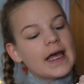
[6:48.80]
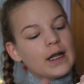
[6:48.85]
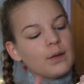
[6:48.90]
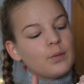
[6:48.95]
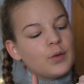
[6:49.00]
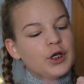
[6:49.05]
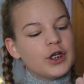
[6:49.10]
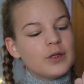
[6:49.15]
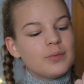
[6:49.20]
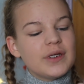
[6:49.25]
and
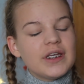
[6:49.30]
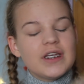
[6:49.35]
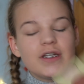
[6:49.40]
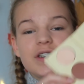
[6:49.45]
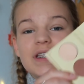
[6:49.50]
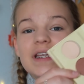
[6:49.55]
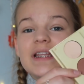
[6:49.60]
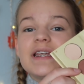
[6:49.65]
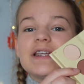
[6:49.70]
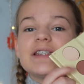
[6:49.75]
I'm going to be
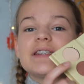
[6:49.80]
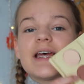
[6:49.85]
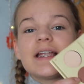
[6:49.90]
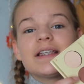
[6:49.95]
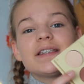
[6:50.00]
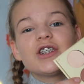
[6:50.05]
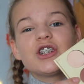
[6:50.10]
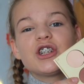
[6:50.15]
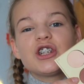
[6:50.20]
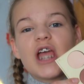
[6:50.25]
using the
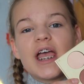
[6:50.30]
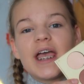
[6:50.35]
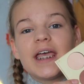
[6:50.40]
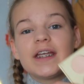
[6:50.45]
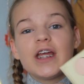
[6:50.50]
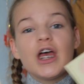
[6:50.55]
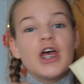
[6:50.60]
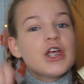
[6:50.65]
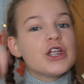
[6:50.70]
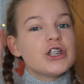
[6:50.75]
centre
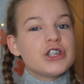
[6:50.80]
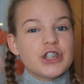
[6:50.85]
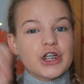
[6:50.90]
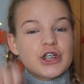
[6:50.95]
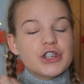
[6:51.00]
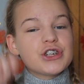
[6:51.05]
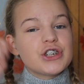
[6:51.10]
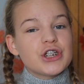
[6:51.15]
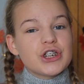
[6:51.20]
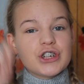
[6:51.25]
shade
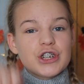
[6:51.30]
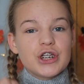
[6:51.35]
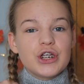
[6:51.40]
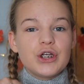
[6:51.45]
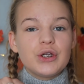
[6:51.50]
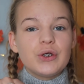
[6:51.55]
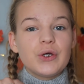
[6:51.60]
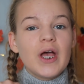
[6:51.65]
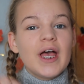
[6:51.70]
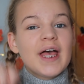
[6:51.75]
just
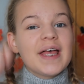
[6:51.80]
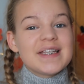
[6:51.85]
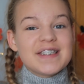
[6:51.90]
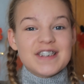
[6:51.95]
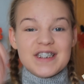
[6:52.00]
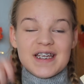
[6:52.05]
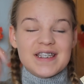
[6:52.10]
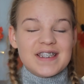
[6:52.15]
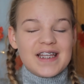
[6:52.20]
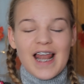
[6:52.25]
to
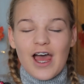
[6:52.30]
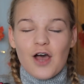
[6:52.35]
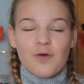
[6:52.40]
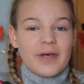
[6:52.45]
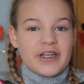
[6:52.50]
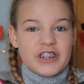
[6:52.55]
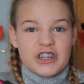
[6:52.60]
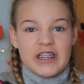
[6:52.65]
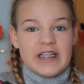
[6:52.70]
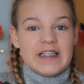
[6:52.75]
chisel out
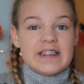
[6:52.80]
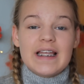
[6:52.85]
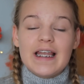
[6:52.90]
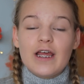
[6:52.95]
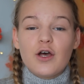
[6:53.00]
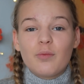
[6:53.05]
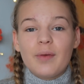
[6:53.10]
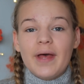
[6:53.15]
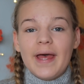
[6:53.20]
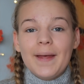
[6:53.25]
my cheeks a
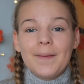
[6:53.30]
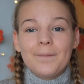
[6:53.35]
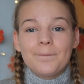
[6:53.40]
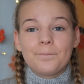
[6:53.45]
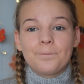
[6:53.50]
little bit.